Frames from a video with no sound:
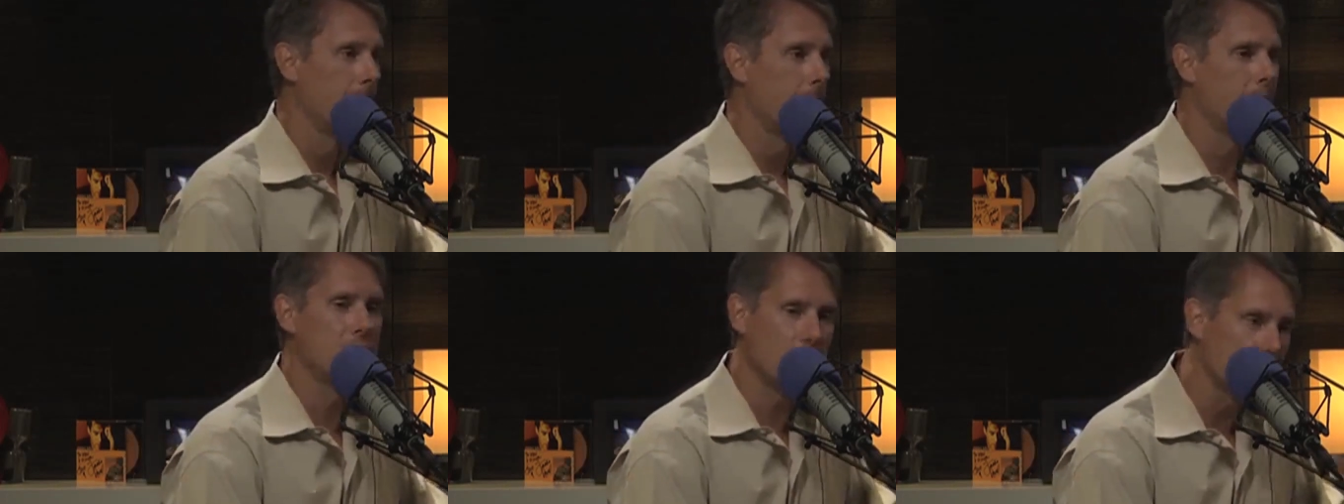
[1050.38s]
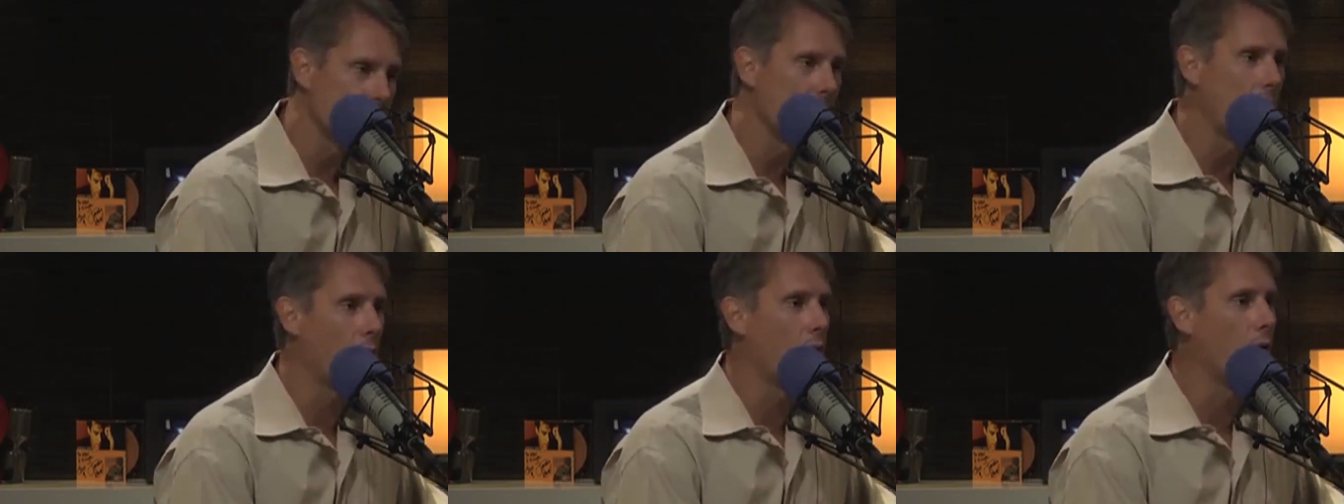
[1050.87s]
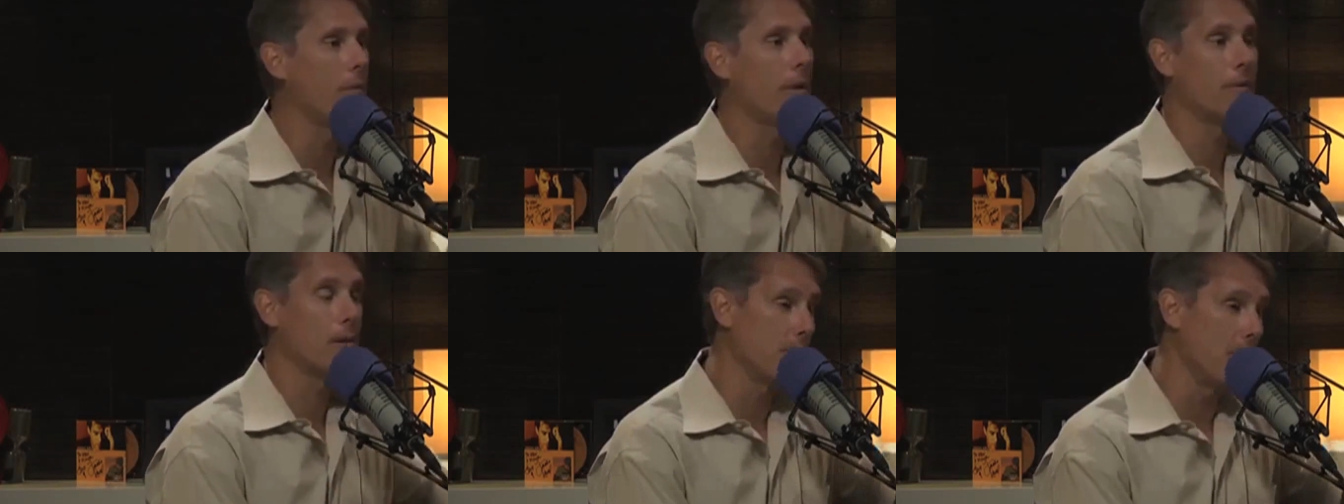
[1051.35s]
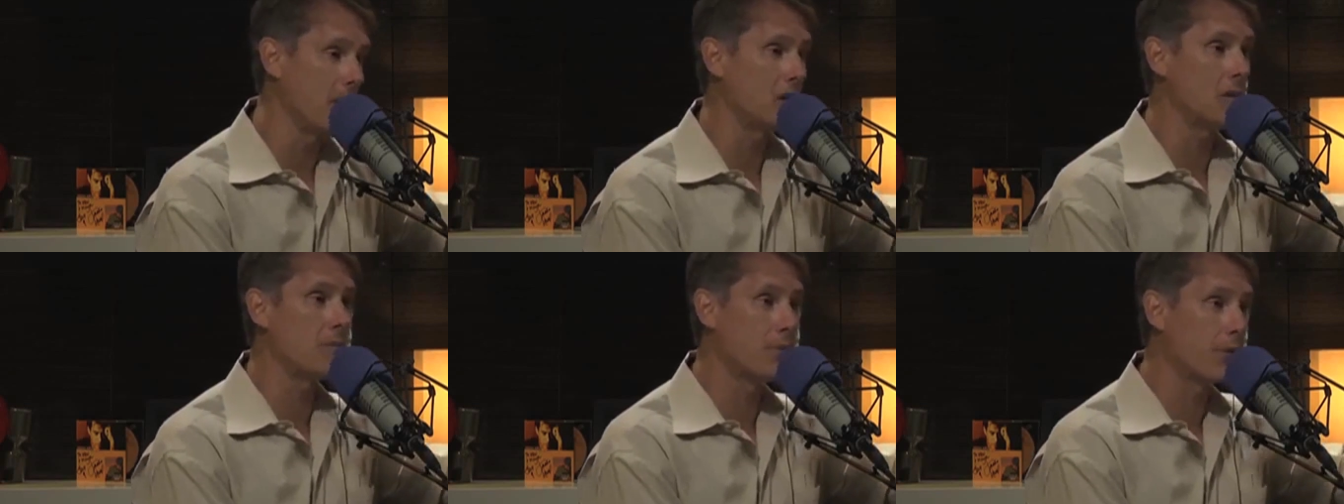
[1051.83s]
Brazil's an important yeah. one, but mm-hmm. you
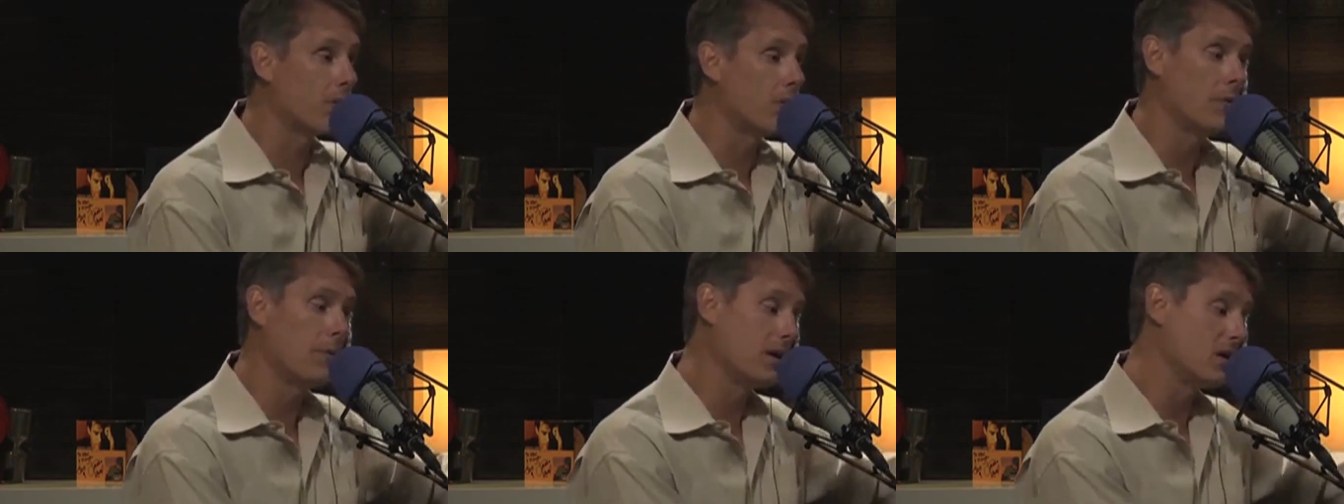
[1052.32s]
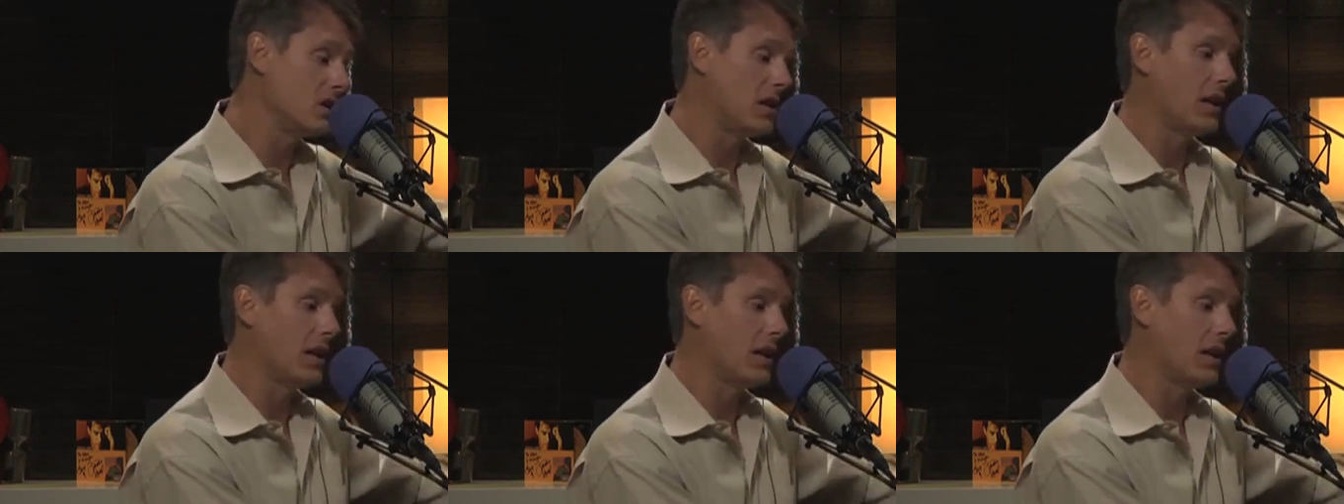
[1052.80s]
mentioned Peru, but mm-hmm.